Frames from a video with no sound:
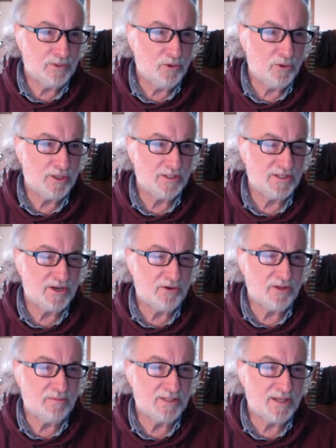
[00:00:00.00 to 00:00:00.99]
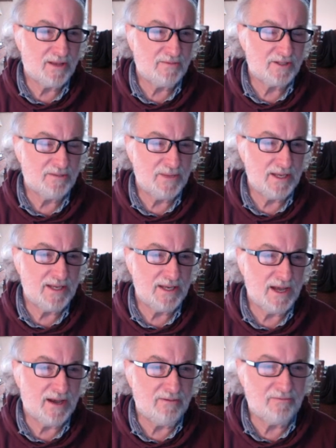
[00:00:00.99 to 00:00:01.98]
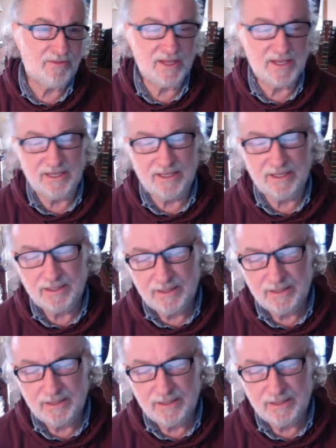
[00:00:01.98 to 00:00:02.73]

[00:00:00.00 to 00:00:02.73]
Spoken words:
who consider themselves to be of the